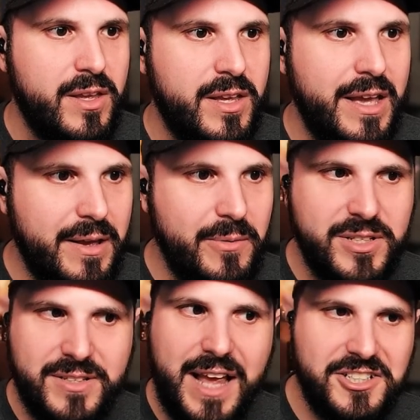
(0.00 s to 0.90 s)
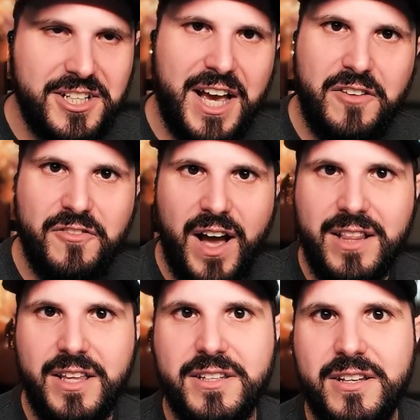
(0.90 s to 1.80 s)
it was actually kind of
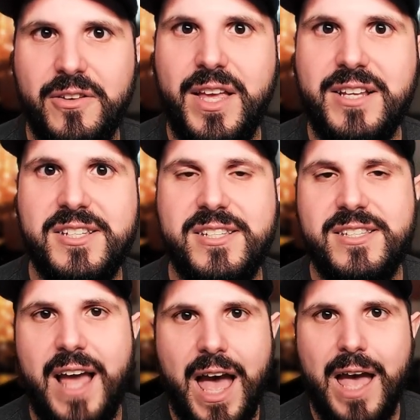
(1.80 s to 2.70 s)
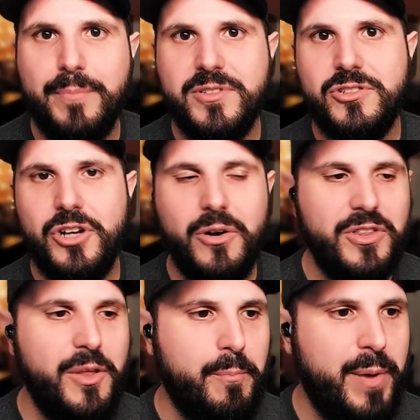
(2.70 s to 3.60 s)
violent. You know, they stabbed Joe
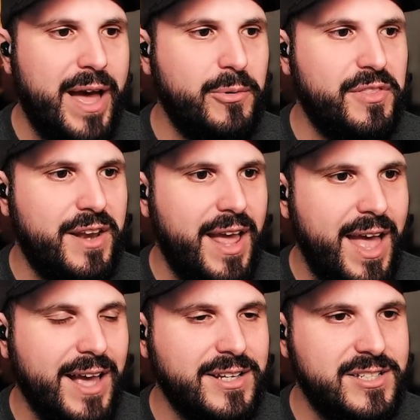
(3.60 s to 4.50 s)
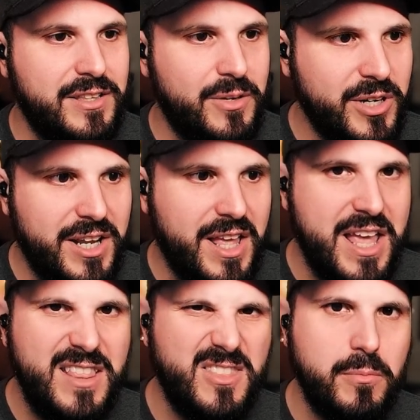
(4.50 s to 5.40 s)
in the back with an axe, and they were going to
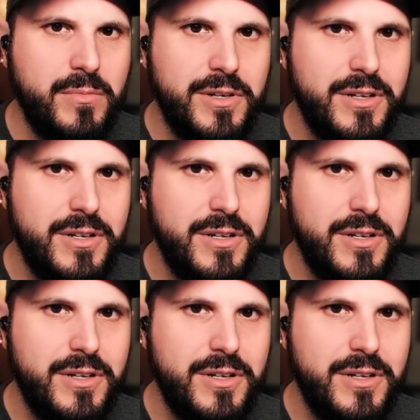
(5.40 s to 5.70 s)
eat them.